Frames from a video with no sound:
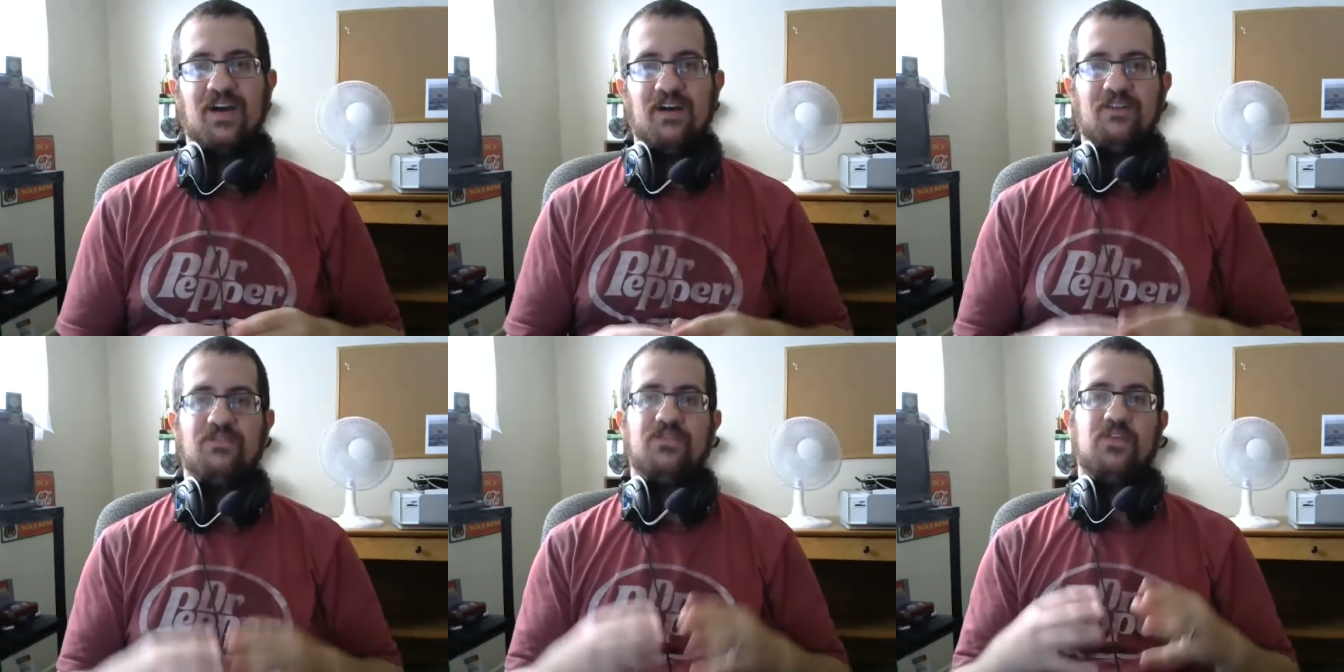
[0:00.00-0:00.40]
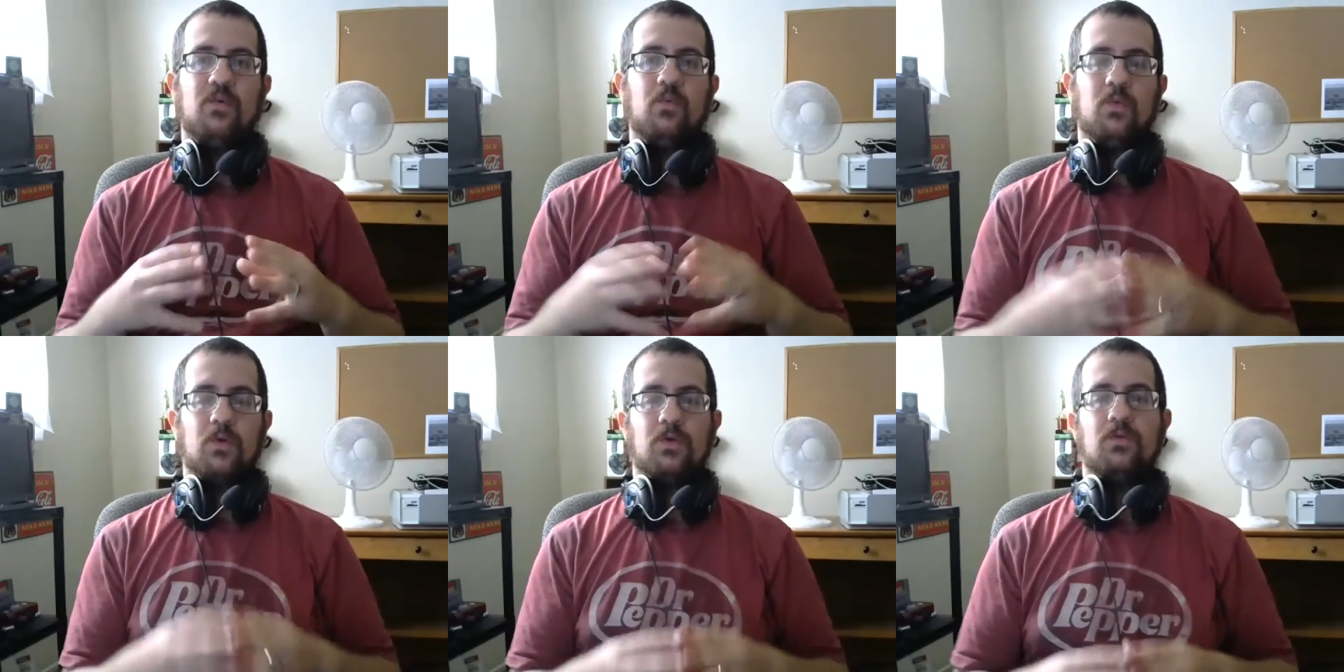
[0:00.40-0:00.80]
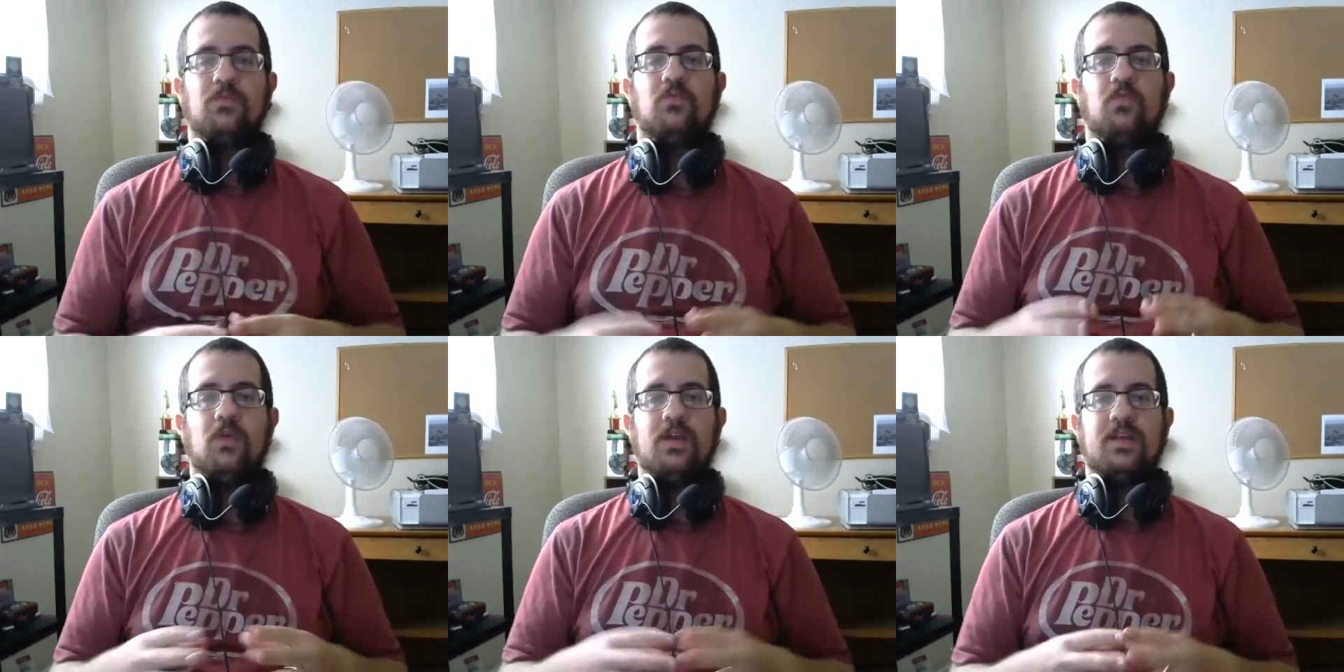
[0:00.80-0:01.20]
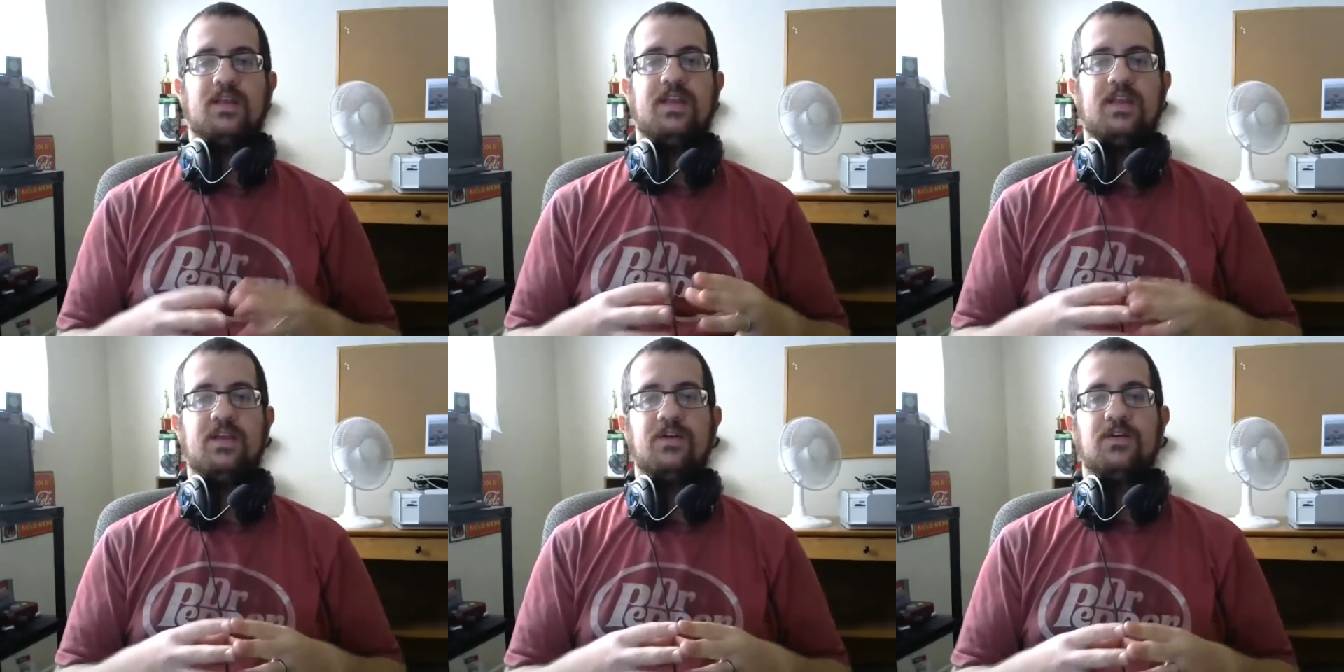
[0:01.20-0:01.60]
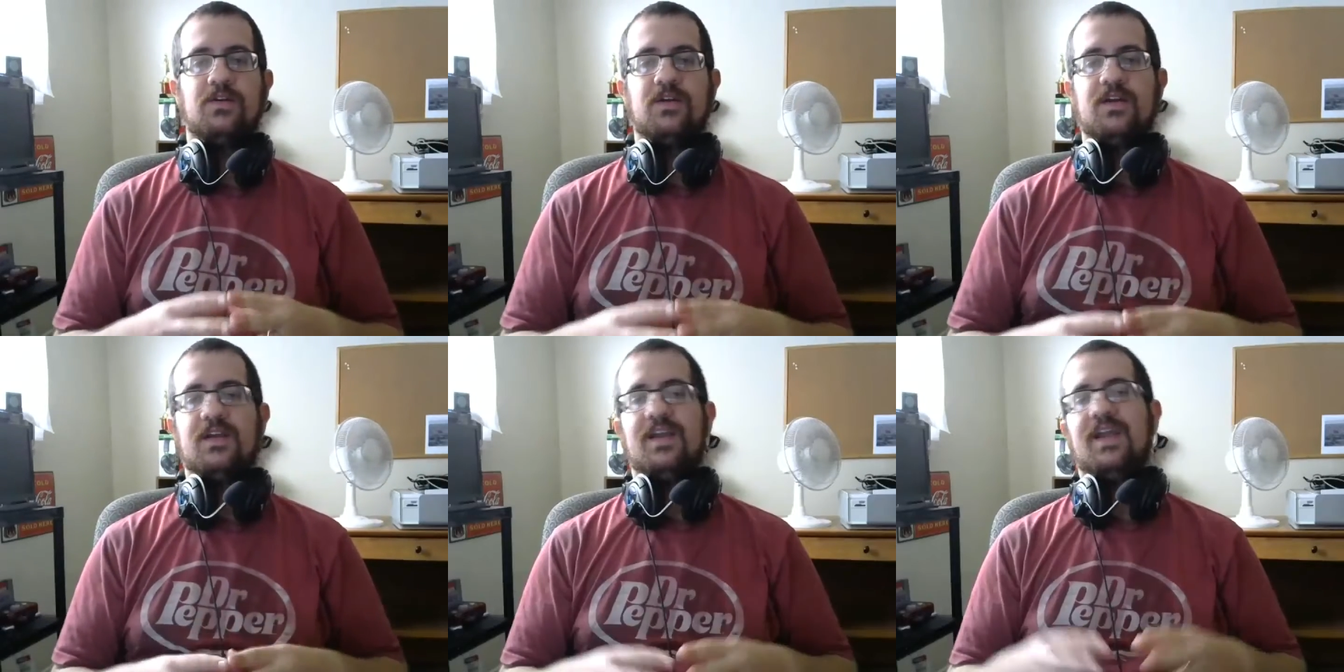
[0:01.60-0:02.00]
of the world right here
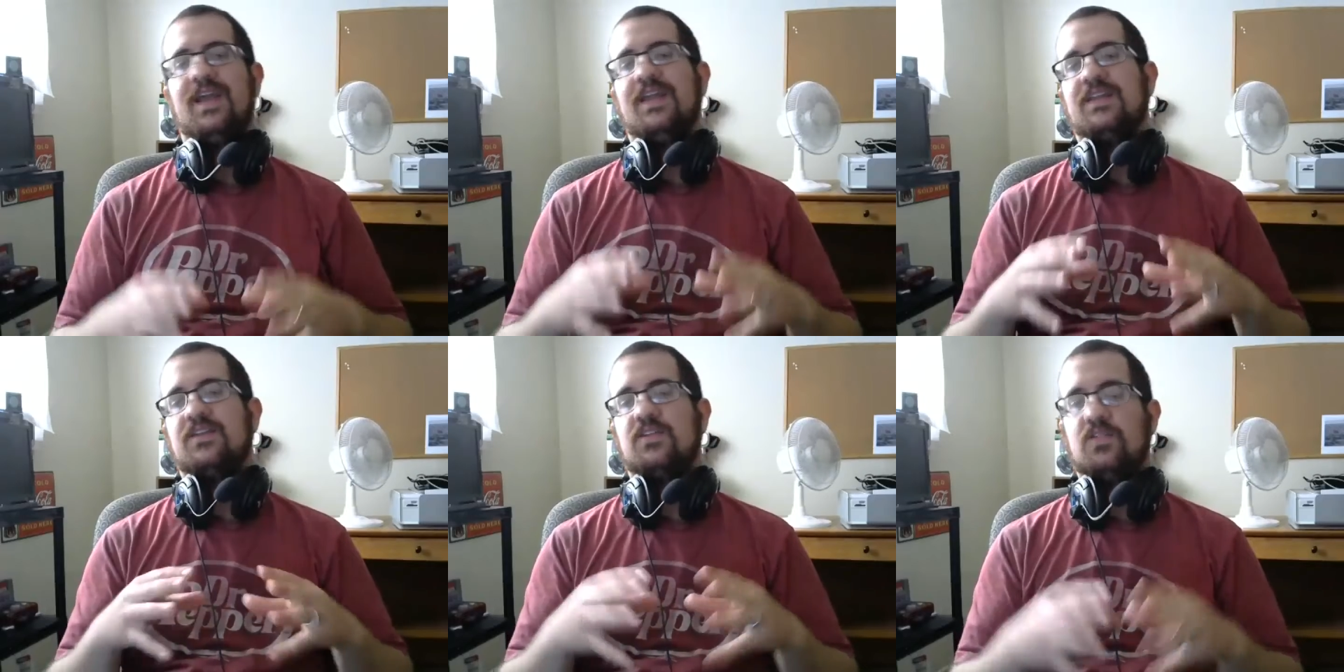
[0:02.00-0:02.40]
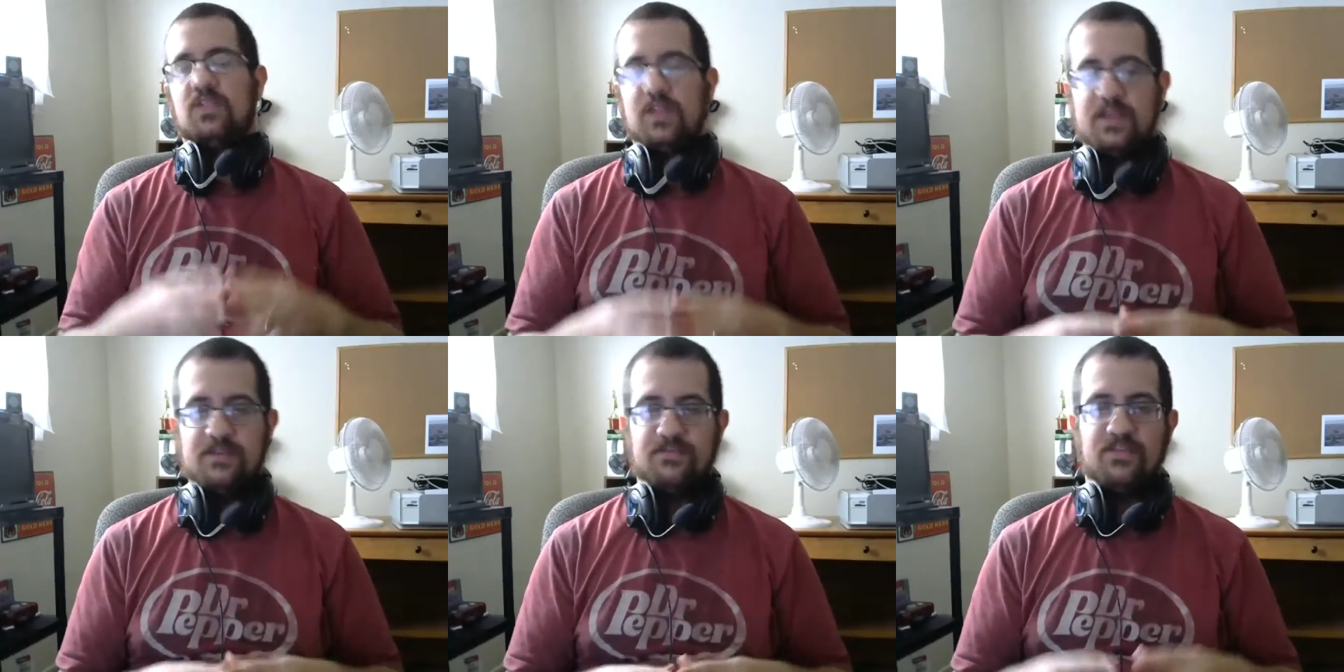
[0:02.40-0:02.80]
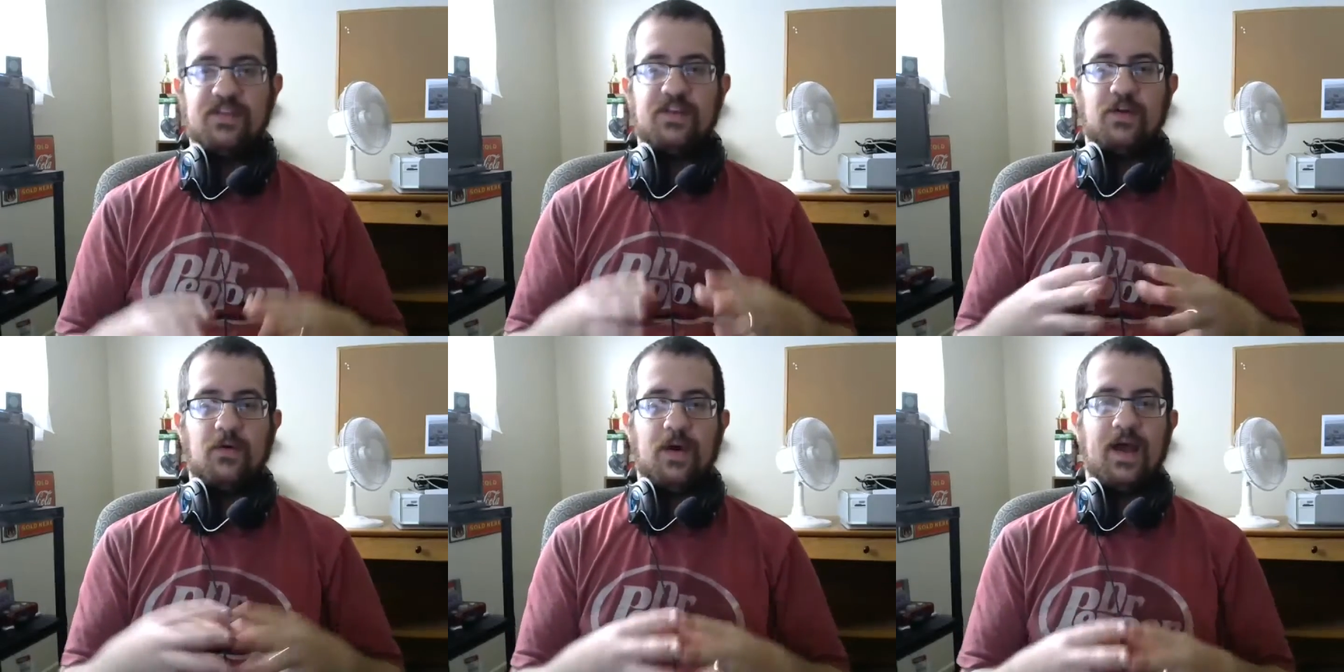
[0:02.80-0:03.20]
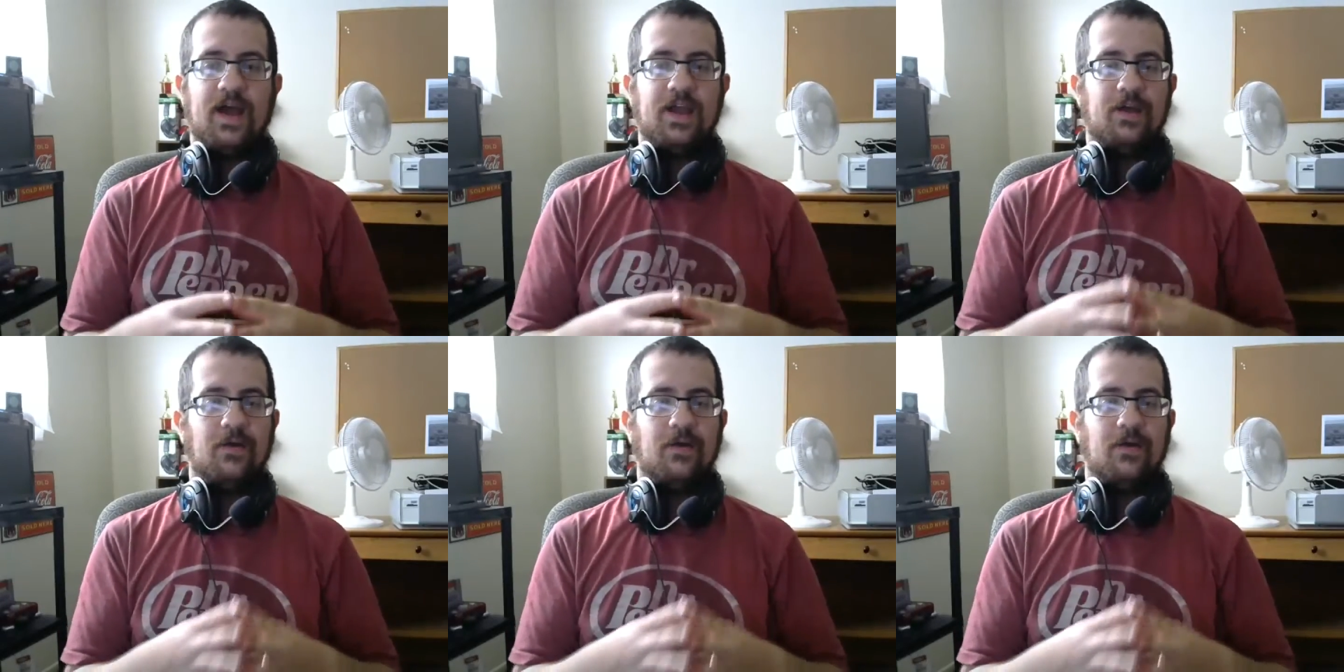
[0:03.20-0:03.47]
in Cleveland, Ohio.